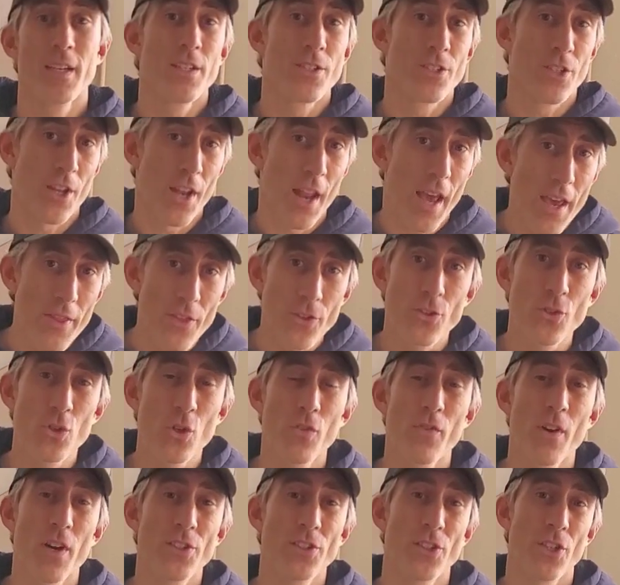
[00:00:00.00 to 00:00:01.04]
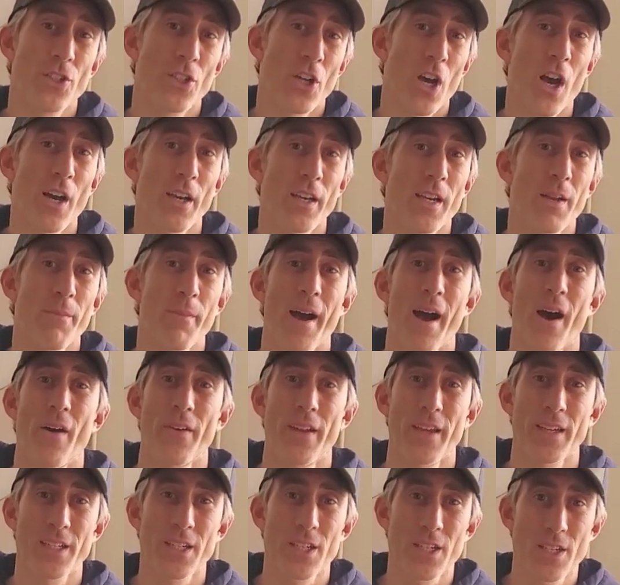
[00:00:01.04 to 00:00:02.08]
Today, the two of us are talking about
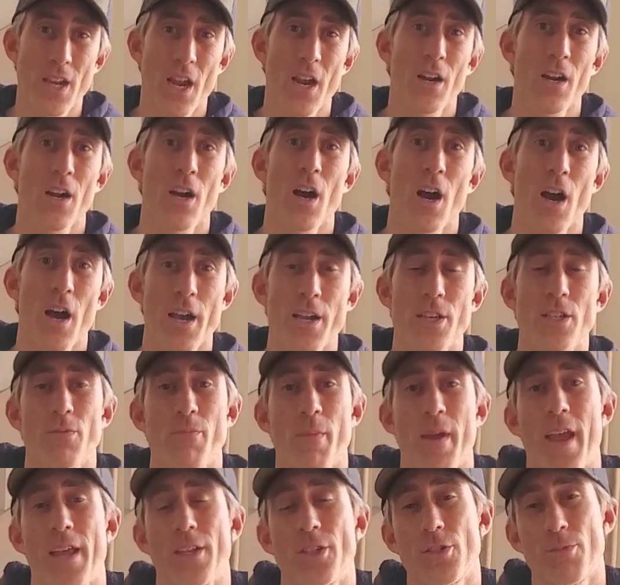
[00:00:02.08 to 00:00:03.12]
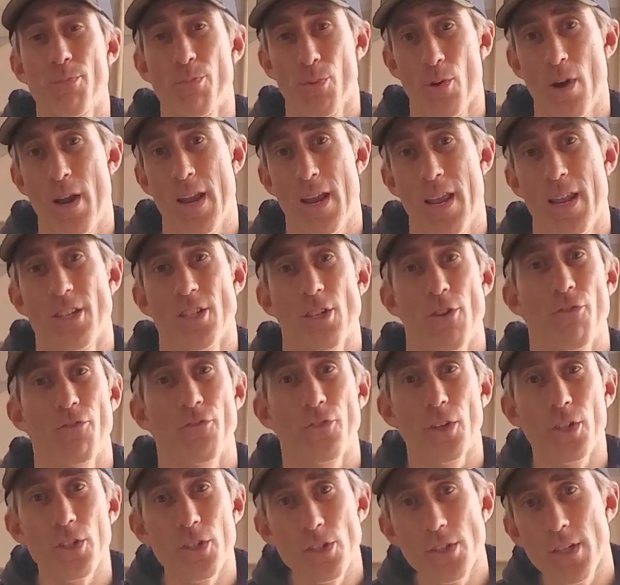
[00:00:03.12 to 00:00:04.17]
Xterra Iceman Sprint. It's a
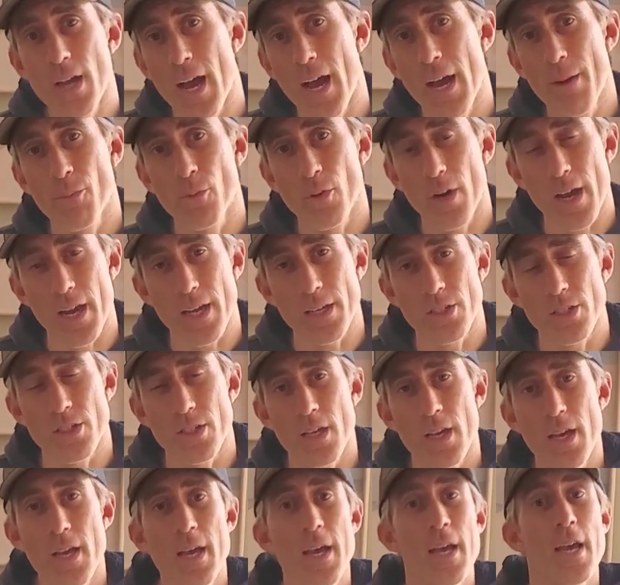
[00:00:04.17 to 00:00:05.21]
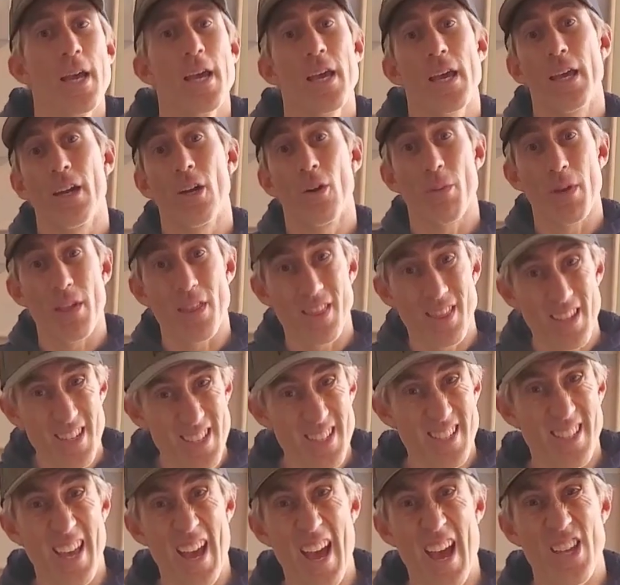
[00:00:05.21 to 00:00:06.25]
first-time race, and it'll be
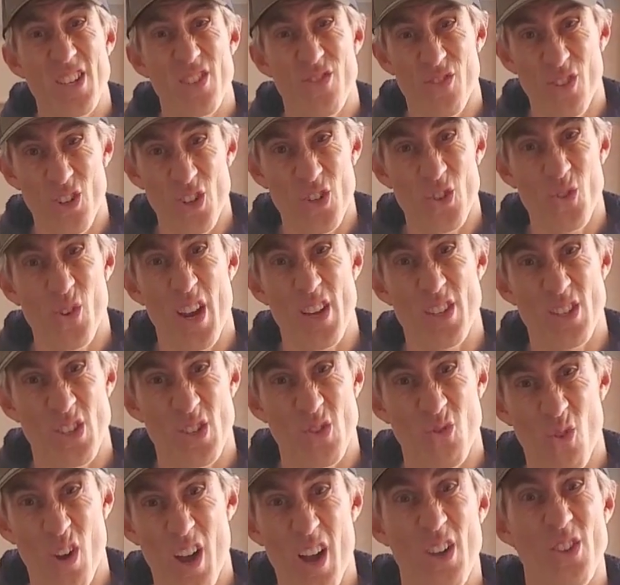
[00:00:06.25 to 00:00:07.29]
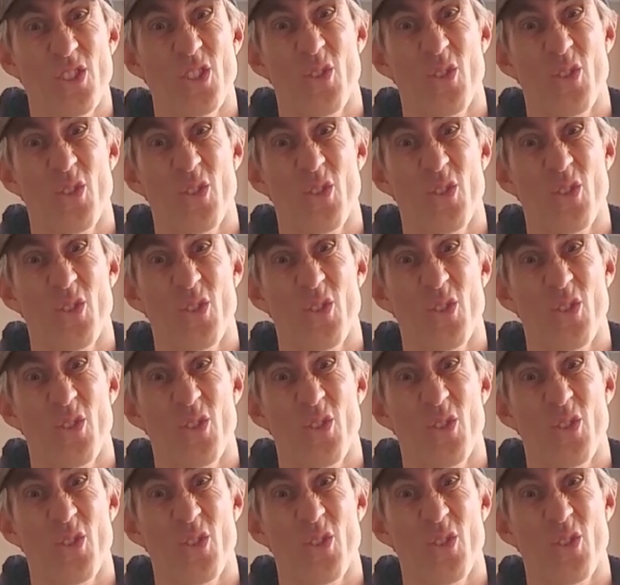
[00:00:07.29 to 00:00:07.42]
this guy's first race as well.